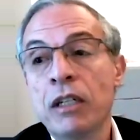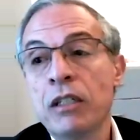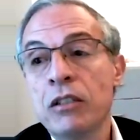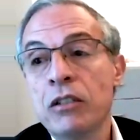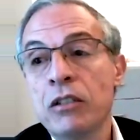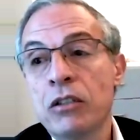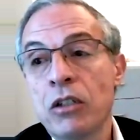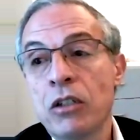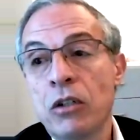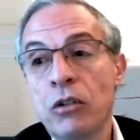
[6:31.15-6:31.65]

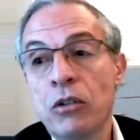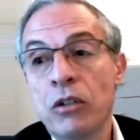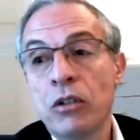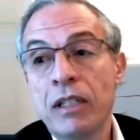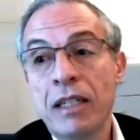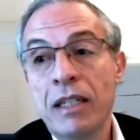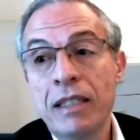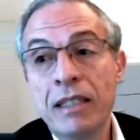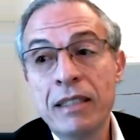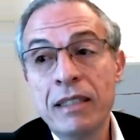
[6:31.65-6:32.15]
So,
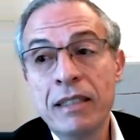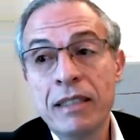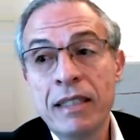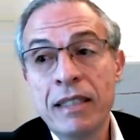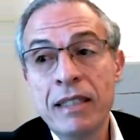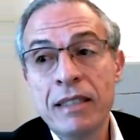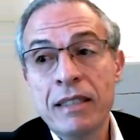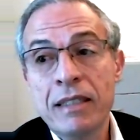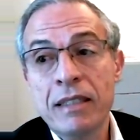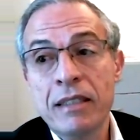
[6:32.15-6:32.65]
and
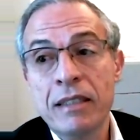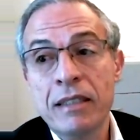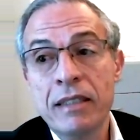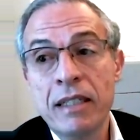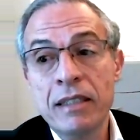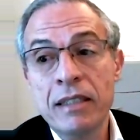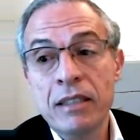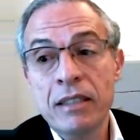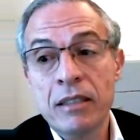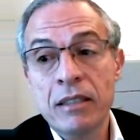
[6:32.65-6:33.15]

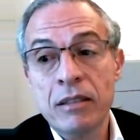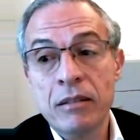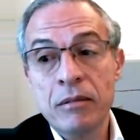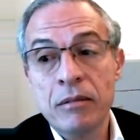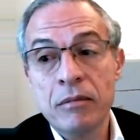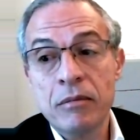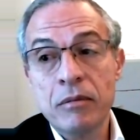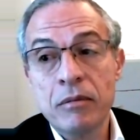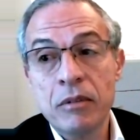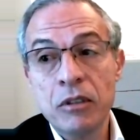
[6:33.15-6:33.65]
that's
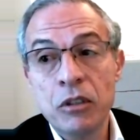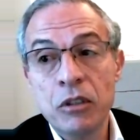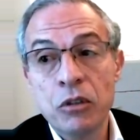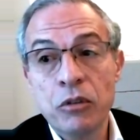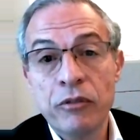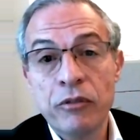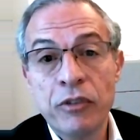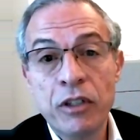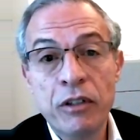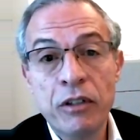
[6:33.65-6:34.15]

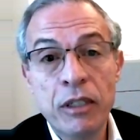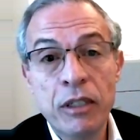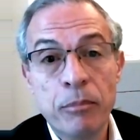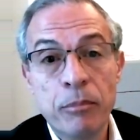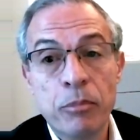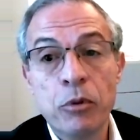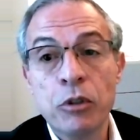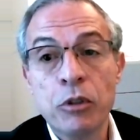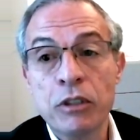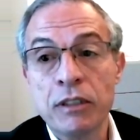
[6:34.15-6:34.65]
very
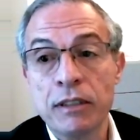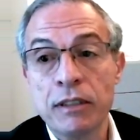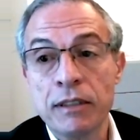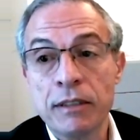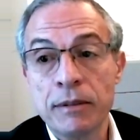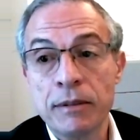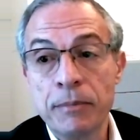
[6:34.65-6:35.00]
important.